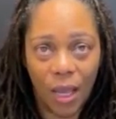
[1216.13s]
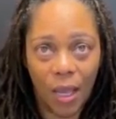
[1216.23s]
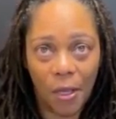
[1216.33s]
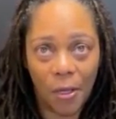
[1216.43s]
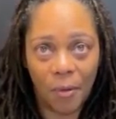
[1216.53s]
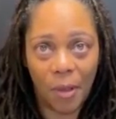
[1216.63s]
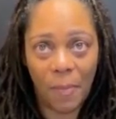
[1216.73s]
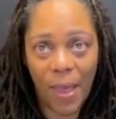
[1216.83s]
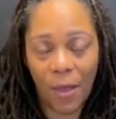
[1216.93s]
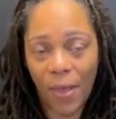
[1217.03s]

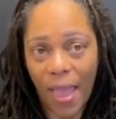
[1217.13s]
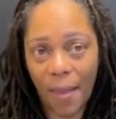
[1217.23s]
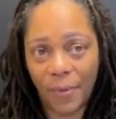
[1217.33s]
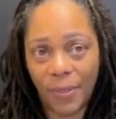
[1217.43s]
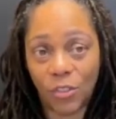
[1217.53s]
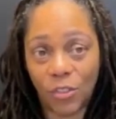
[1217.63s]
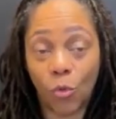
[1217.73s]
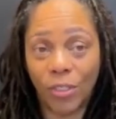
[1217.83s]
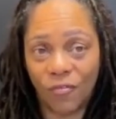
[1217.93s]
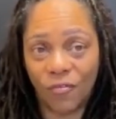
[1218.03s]
about happiness,
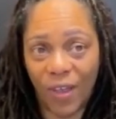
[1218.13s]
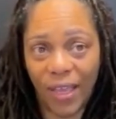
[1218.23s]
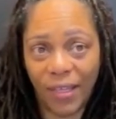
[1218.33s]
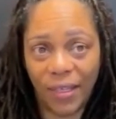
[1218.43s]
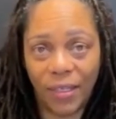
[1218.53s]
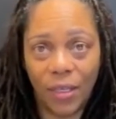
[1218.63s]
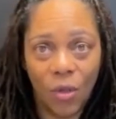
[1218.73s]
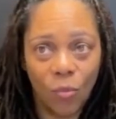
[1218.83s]
or define it